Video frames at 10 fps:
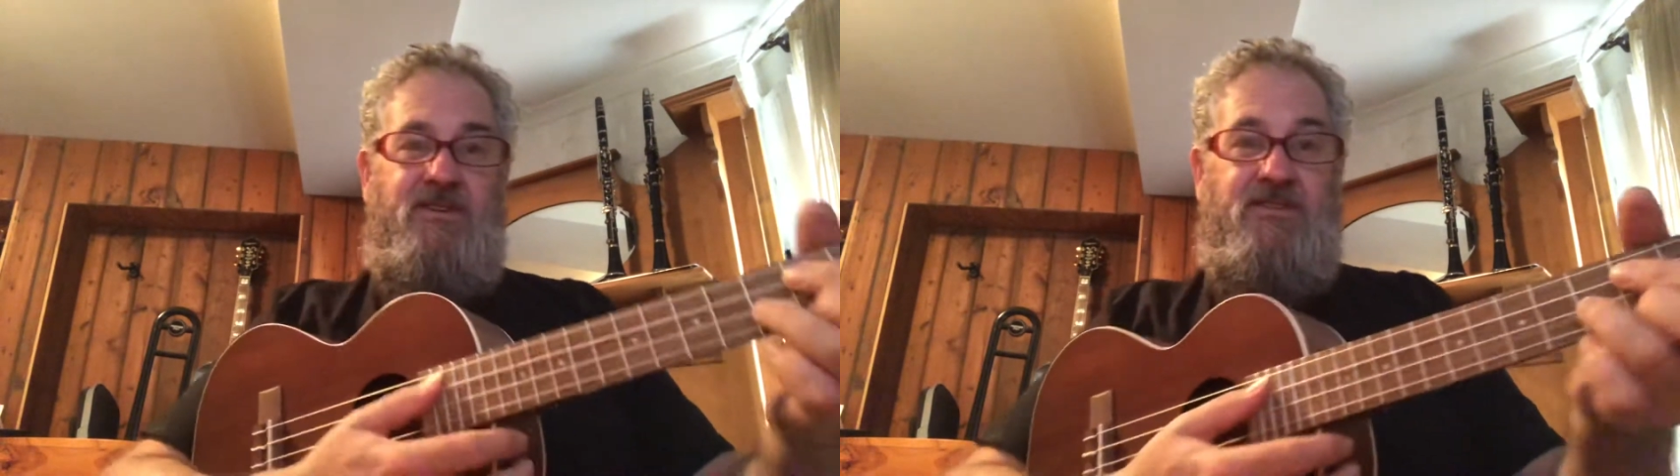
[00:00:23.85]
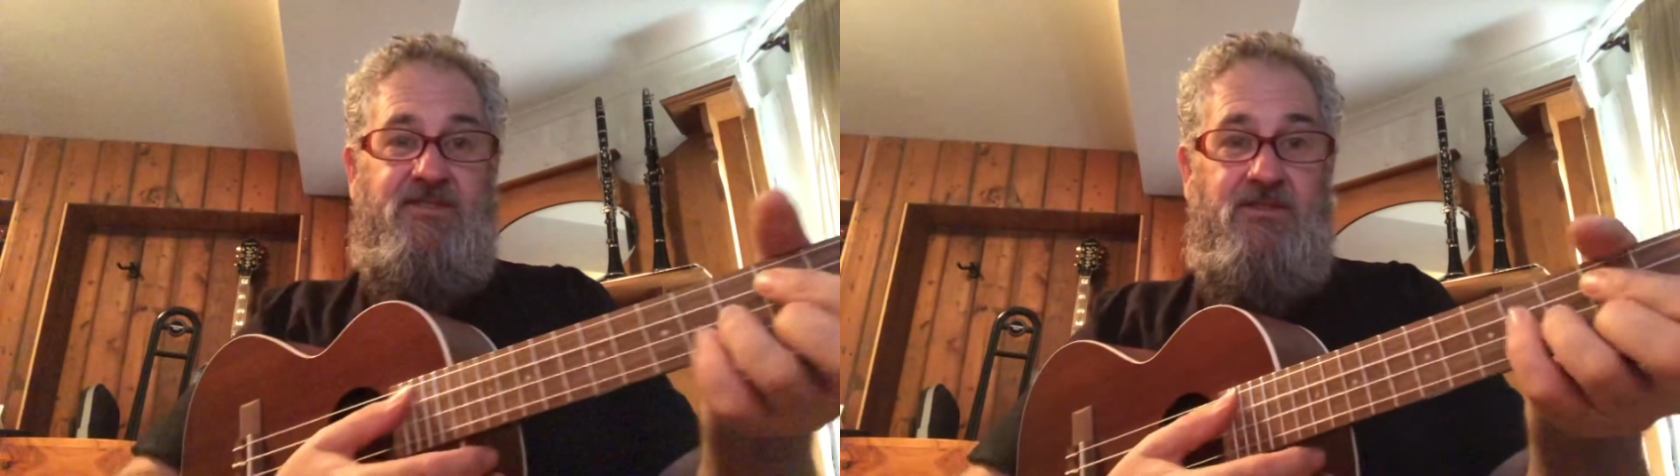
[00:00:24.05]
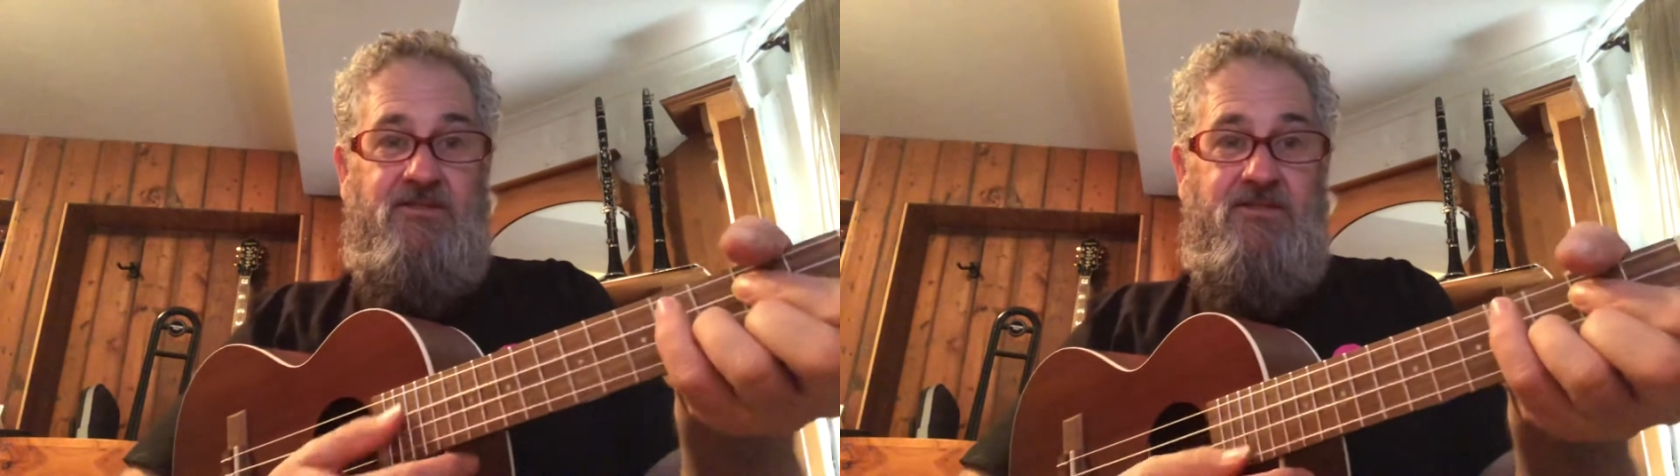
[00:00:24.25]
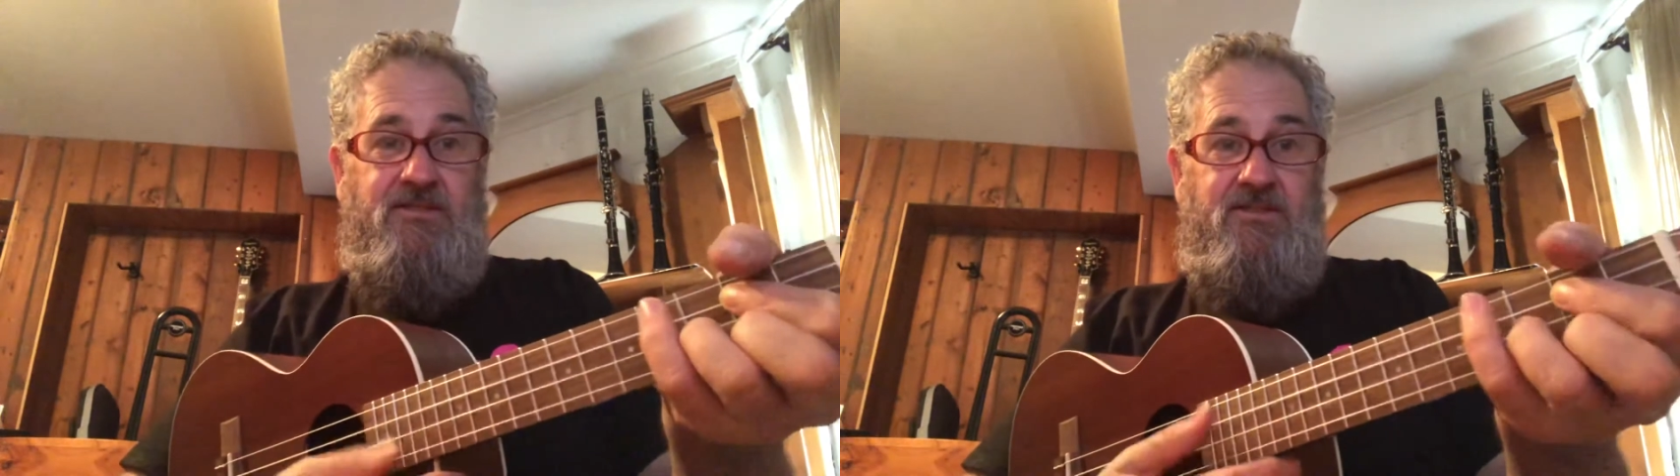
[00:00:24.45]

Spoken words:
of the songs.